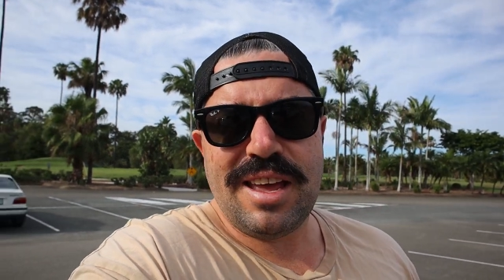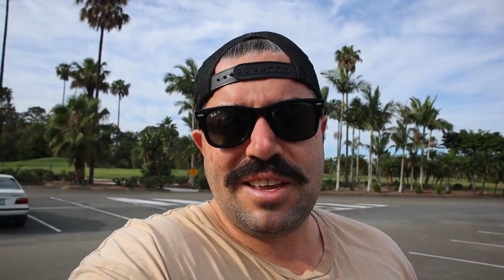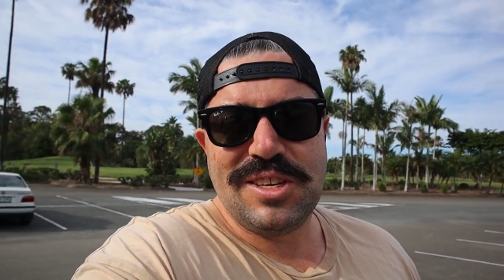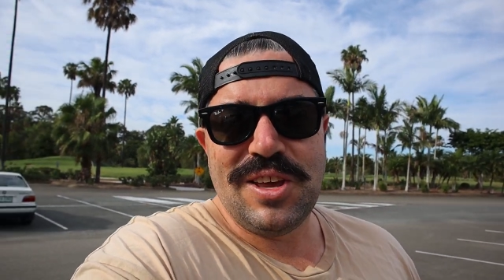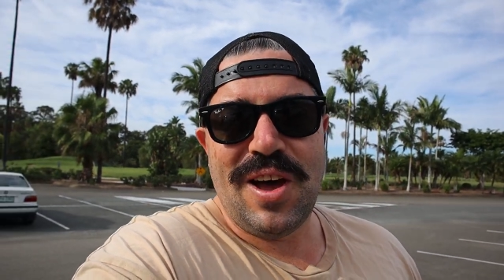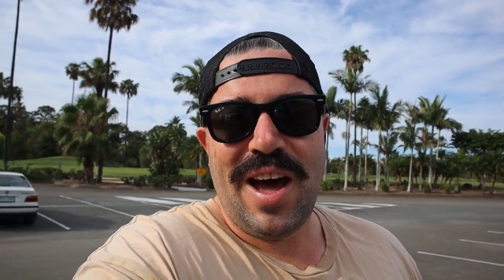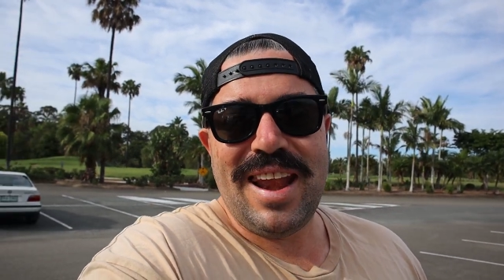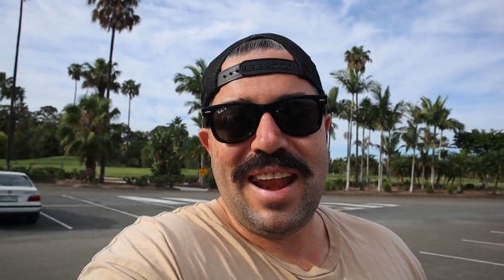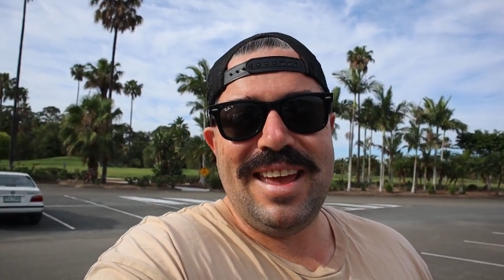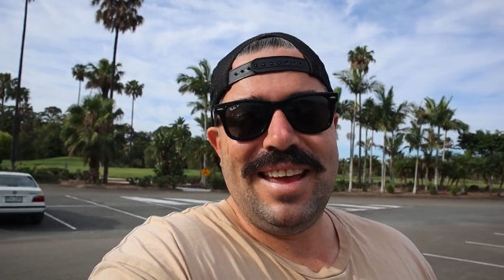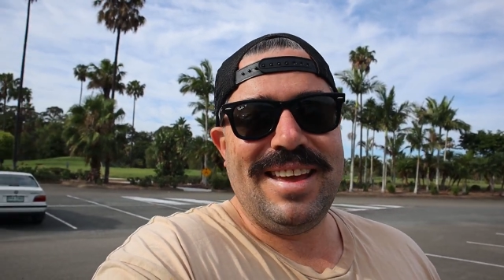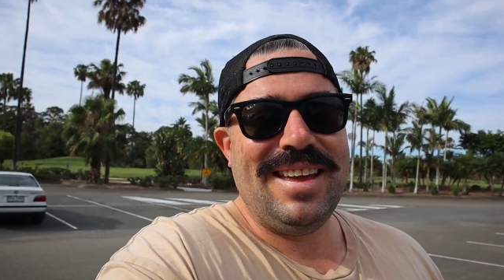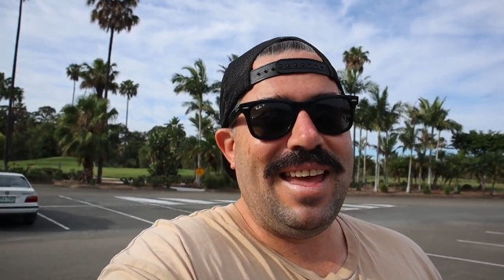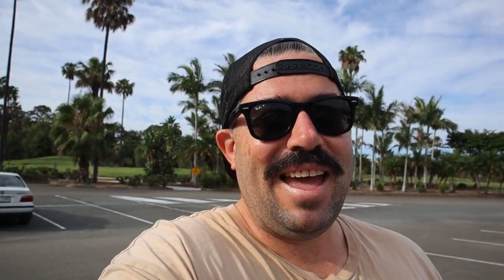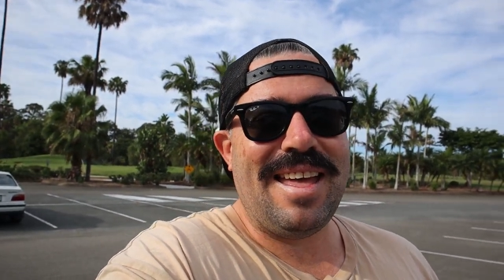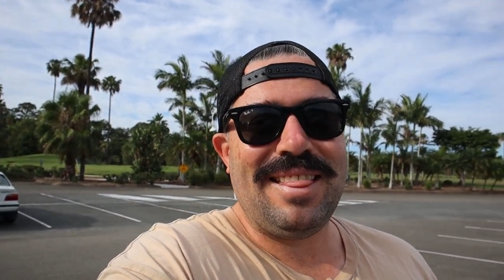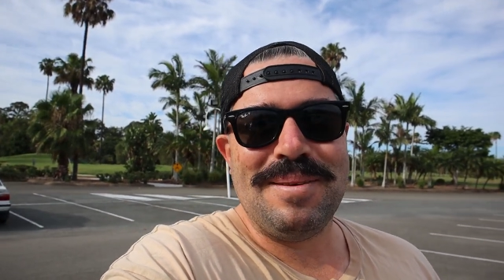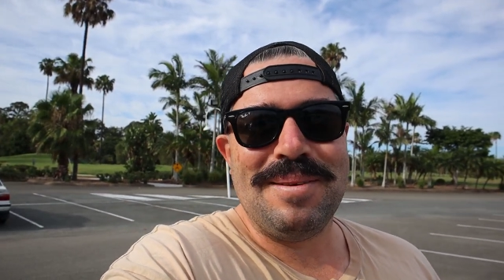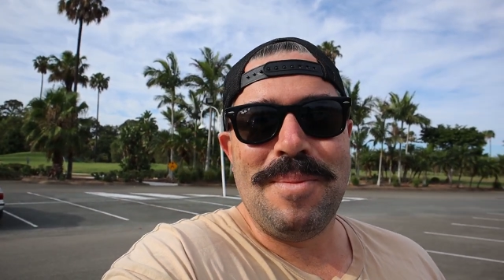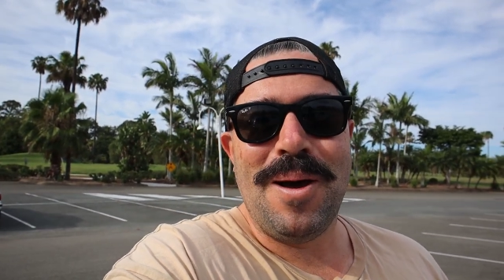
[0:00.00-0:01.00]
exciting
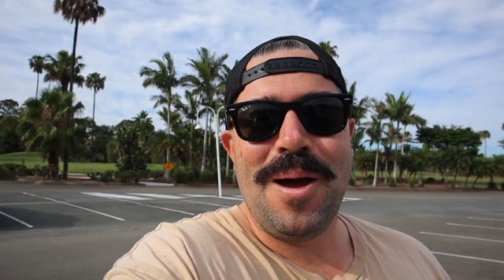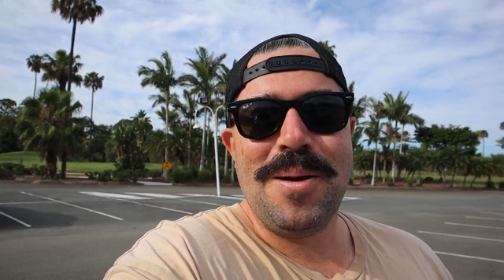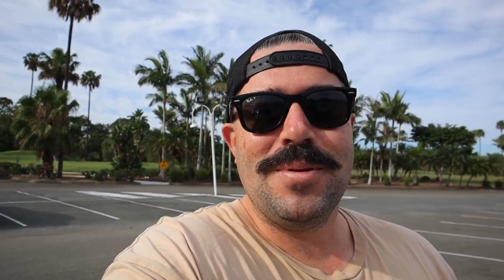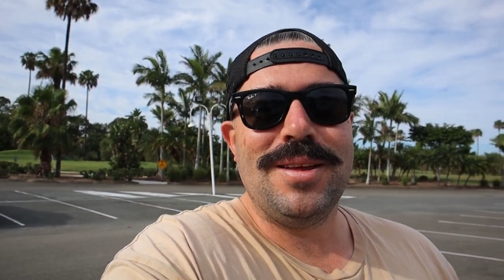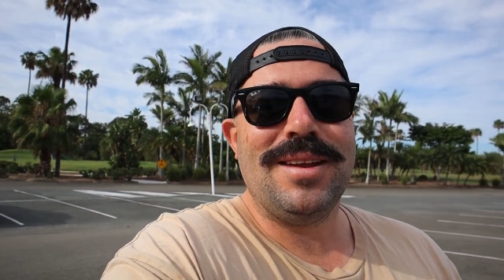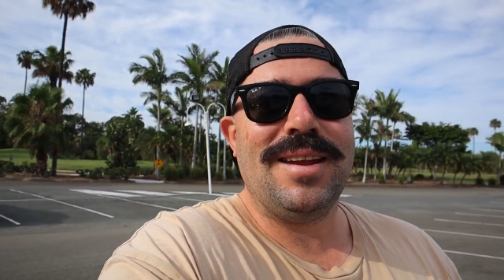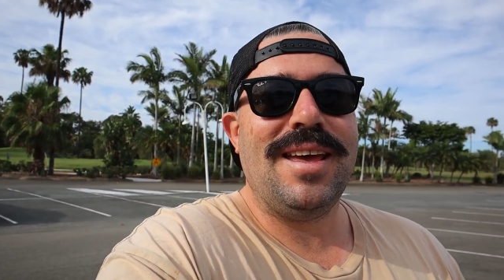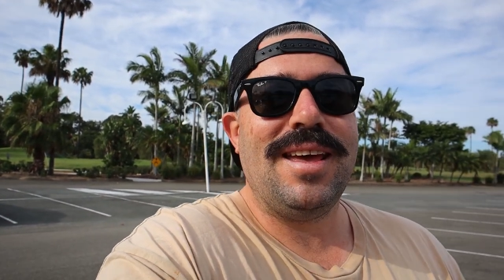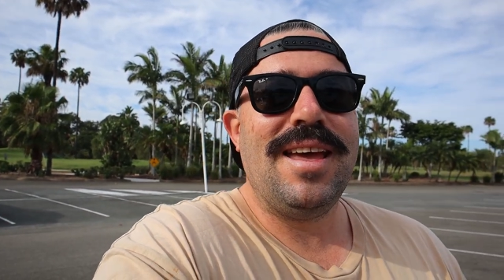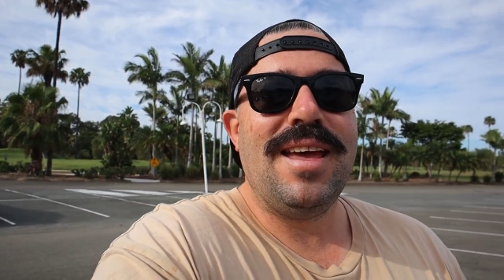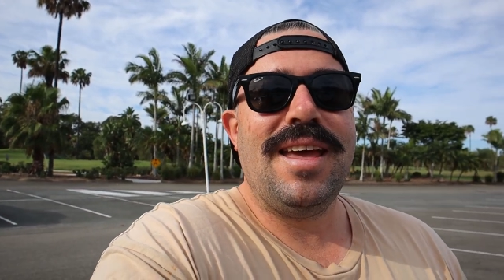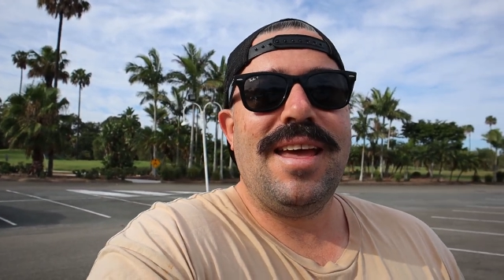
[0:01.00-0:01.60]
at the moment.